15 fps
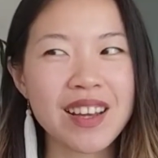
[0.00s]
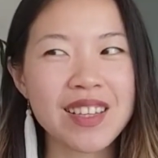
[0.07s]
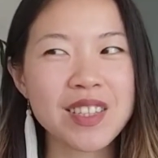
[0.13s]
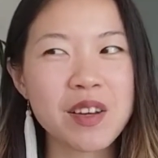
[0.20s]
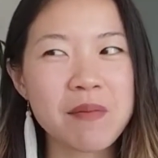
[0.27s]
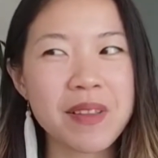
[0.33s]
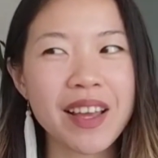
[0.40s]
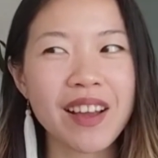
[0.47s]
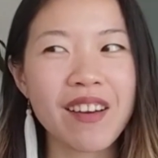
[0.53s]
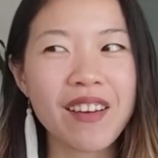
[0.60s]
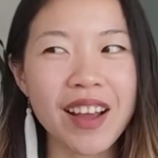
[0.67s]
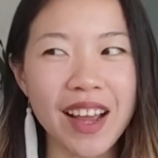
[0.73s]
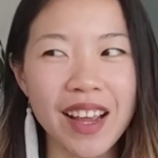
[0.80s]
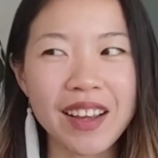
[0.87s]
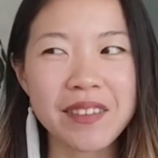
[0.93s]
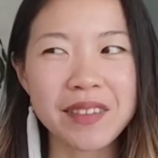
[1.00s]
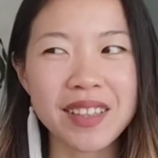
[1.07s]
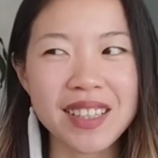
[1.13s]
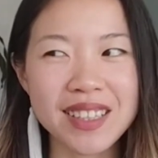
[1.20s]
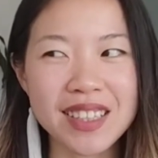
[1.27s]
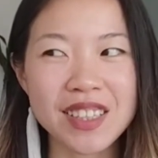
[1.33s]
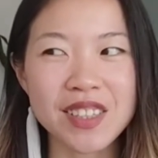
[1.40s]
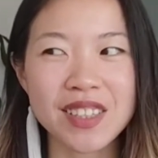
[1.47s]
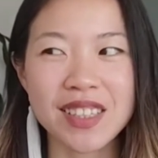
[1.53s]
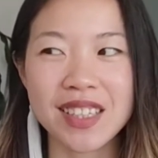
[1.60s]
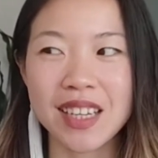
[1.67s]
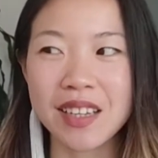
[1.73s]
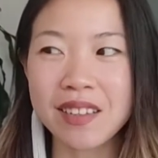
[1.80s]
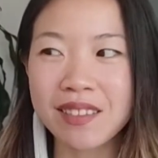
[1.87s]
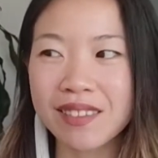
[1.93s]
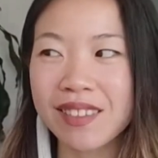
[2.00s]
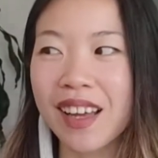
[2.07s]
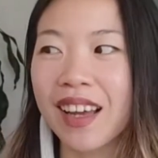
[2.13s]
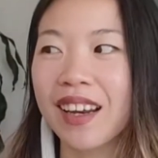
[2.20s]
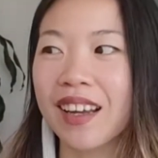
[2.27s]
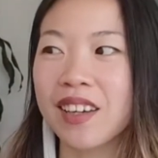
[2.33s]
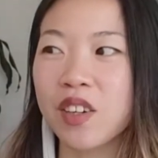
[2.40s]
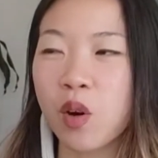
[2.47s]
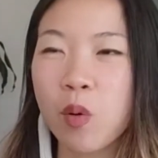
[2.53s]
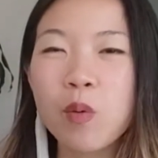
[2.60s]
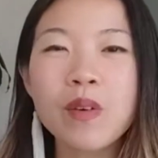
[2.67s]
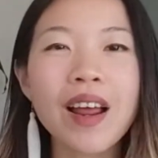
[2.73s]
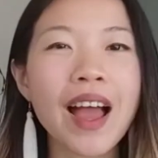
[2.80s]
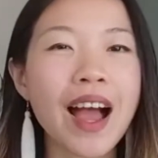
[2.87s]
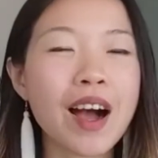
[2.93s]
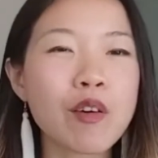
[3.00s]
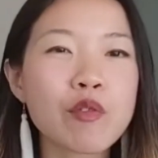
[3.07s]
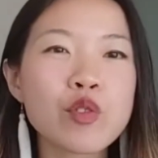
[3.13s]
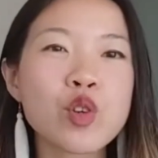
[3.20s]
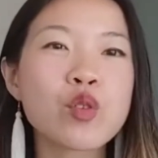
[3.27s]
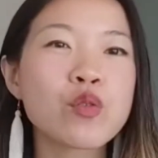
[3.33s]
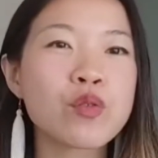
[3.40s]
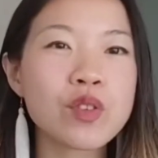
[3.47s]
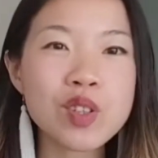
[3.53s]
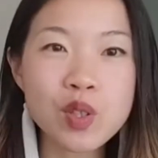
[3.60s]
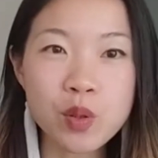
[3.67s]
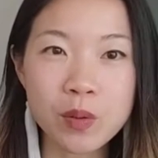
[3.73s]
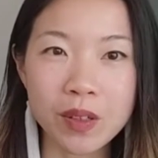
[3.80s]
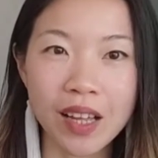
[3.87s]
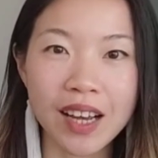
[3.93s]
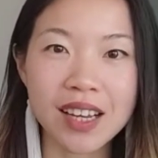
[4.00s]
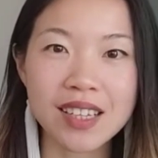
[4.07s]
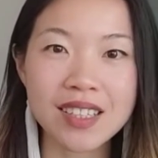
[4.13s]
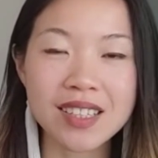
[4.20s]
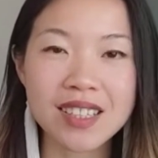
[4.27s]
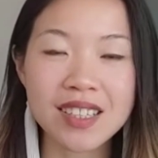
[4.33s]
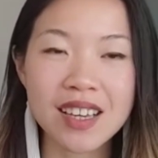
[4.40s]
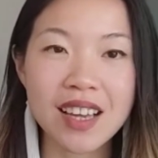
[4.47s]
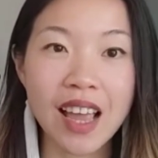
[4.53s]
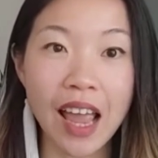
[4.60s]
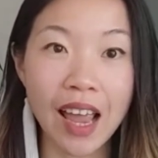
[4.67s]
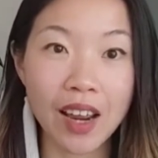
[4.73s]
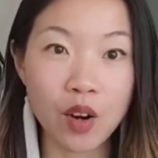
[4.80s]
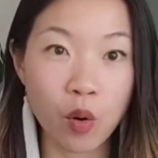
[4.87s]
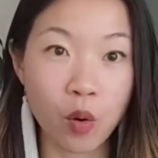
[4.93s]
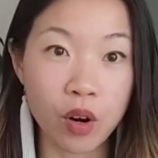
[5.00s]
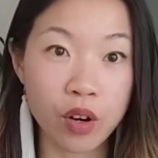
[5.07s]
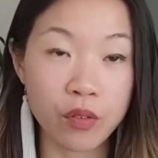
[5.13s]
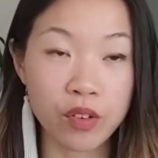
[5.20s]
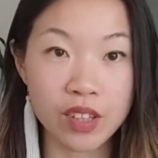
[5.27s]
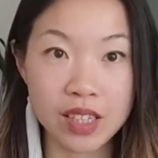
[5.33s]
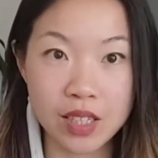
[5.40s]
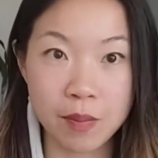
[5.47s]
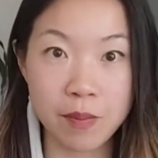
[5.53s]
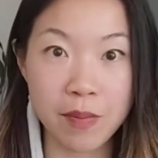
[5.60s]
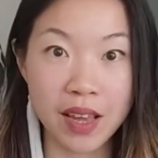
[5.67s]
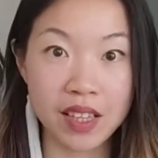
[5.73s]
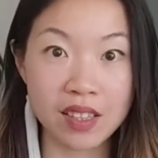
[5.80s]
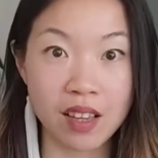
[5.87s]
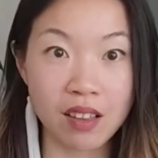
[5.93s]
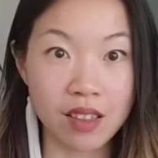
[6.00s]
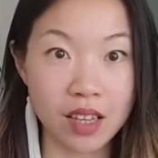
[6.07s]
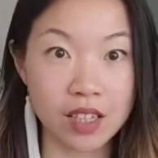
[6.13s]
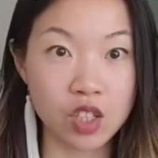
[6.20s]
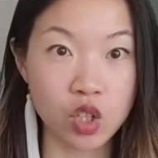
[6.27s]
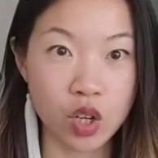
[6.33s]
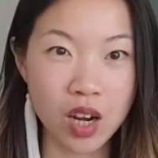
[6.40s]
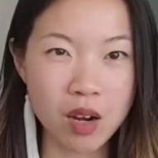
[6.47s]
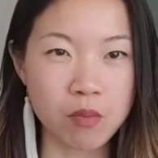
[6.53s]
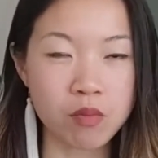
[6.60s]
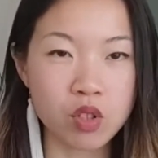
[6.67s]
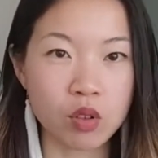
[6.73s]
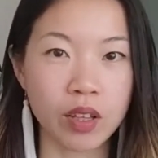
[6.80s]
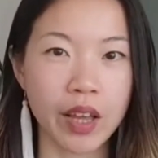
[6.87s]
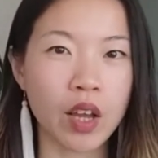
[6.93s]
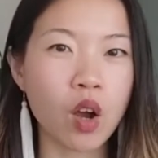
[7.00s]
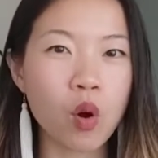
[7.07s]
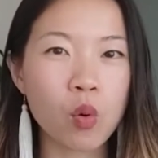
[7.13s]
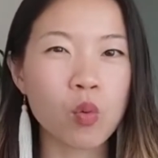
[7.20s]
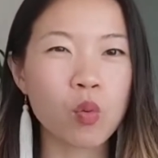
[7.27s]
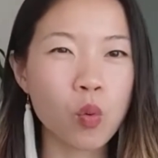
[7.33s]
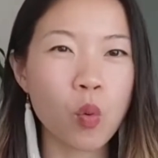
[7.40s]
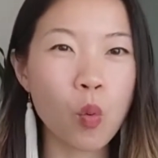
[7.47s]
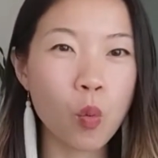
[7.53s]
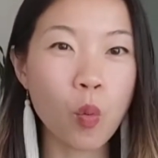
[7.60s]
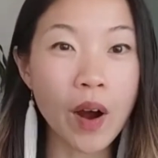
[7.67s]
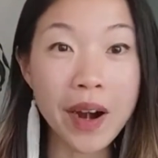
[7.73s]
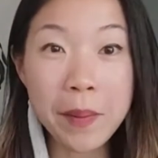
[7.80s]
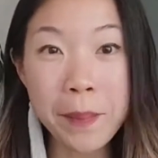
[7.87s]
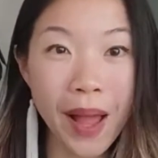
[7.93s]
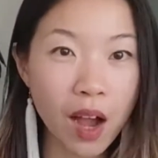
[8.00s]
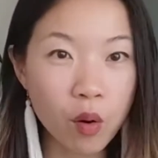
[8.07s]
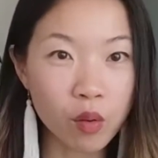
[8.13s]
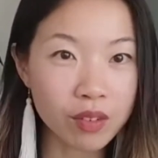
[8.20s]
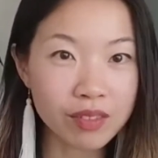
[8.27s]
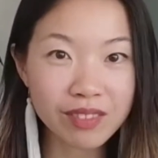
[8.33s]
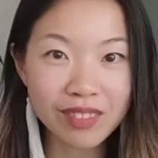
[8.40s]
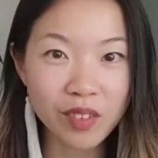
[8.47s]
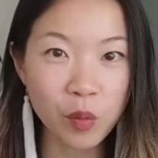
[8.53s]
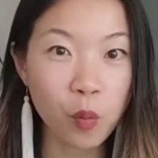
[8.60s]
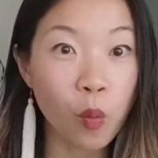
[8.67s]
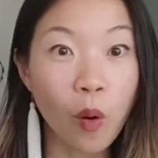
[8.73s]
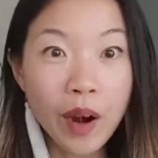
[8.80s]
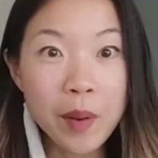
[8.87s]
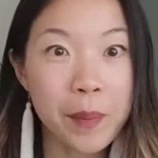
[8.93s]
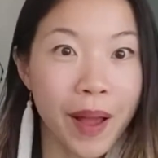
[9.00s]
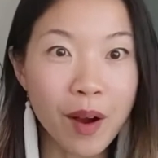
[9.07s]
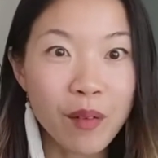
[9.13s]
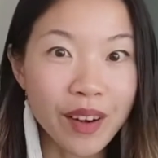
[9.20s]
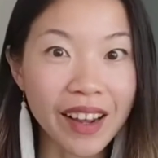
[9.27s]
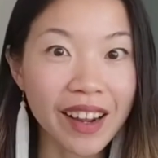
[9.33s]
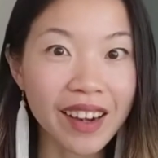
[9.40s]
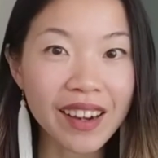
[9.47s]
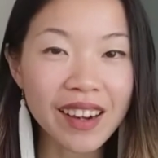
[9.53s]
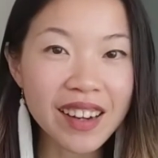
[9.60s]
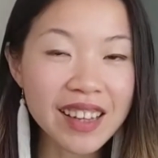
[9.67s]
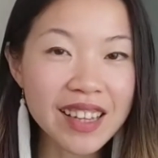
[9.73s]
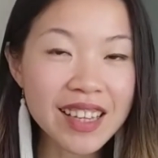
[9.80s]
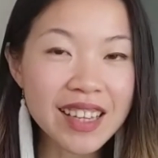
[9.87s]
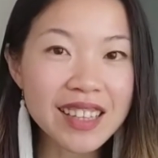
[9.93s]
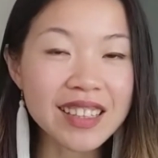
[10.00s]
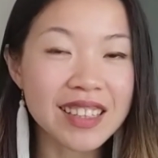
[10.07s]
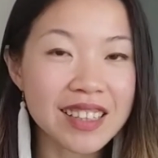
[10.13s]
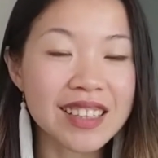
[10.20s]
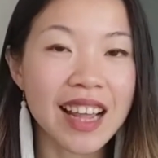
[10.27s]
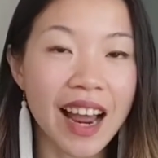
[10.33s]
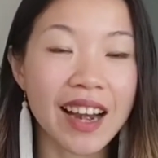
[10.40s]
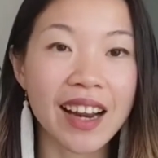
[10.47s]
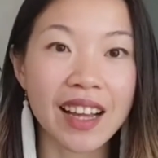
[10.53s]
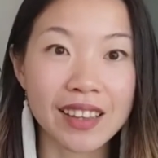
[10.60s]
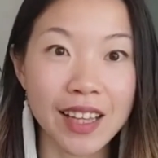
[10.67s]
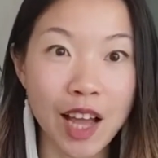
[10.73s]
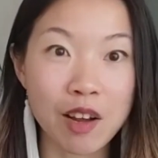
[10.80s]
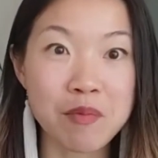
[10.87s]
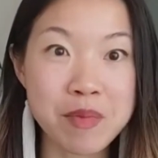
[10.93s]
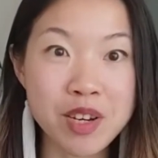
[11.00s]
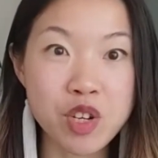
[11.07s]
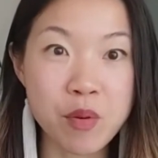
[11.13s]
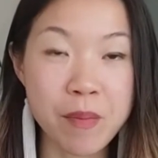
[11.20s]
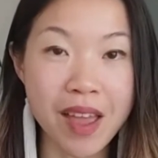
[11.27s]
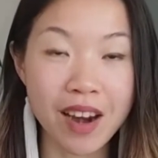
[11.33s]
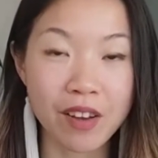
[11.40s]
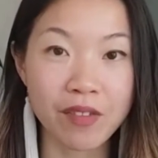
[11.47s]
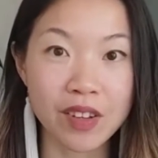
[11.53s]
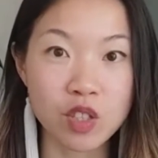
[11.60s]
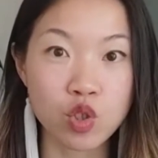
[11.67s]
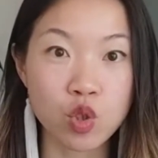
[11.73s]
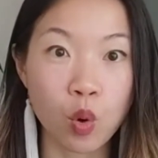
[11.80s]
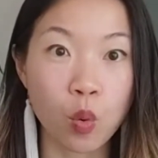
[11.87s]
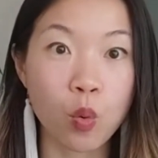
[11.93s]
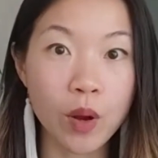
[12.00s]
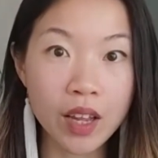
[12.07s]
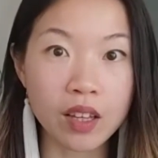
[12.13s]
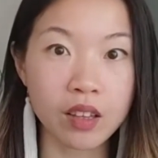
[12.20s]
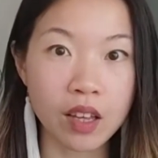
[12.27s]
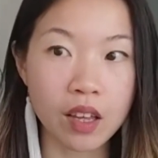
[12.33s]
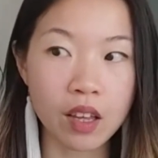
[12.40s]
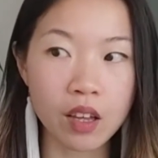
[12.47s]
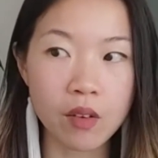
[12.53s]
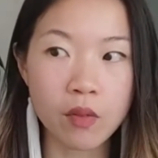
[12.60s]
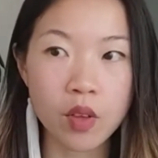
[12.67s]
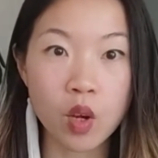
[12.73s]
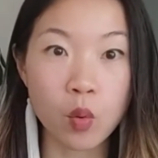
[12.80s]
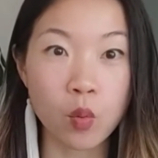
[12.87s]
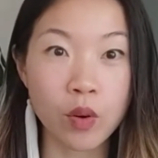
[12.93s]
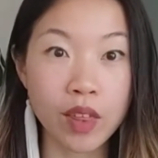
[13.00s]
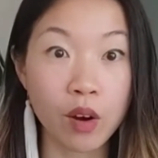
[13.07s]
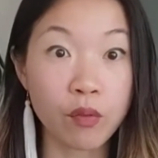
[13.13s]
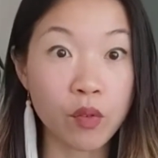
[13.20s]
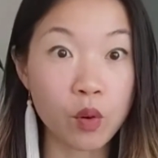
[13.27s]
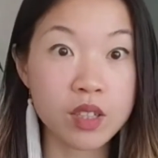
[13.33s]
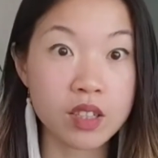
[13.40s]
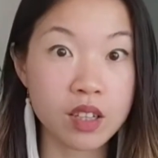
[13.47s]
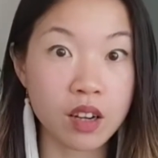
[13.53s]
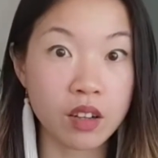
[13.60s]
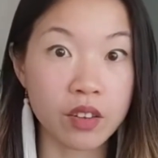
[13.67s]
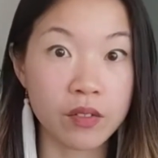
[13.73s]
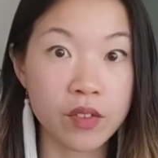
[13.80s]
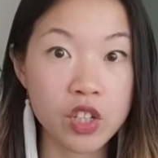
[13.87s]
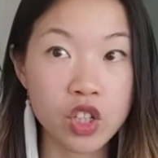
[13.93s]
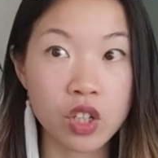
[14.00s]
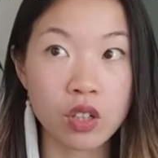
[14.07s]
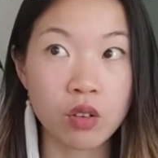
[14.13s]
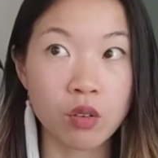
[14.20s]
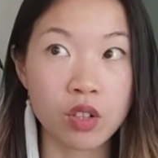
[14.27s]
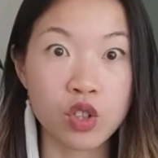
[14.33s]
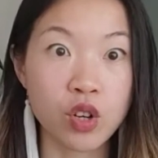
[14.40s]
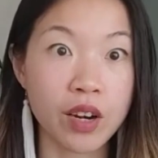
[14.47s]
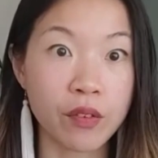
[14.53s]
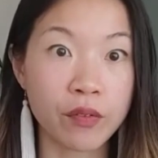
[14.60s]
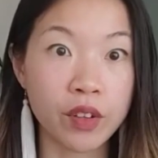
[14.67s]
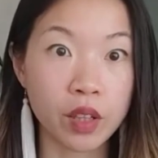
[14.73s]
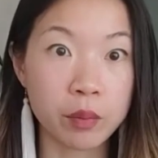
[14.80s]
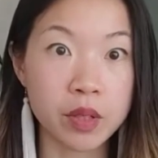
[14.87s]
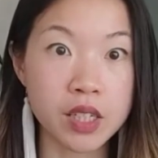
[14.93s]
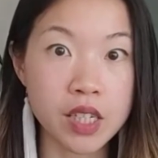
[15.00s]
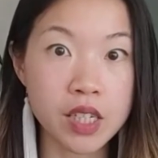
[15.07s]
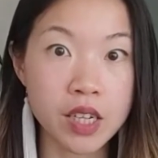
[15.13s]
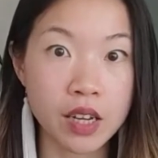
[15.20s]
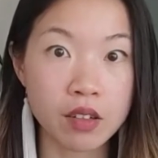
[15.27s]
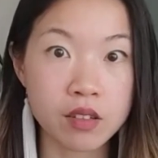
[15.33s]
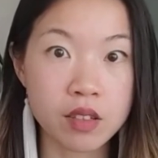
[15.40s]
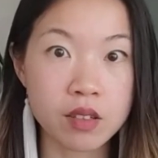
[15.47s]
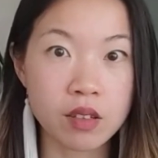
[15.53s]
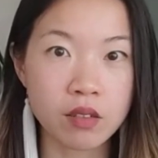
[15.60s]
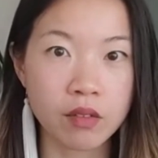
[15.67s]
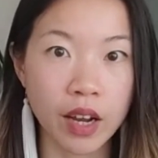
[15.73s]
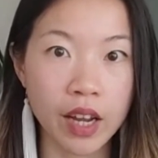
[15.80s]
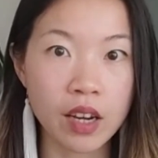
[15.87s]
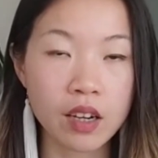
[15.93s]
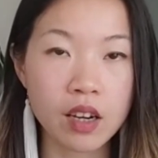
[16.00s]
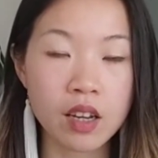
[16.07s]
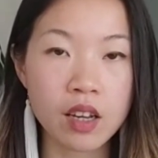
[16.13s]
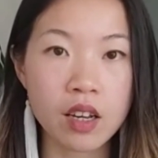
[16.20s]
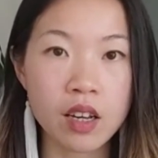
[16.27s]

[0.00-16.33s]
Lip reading: So I'm like, okay, well, that's interesting that I don't have to visualize in order for these amazing things to come. So like, what about it that allowed me to manifest so quickly without focusing on the vision or trying to fill up the details, right?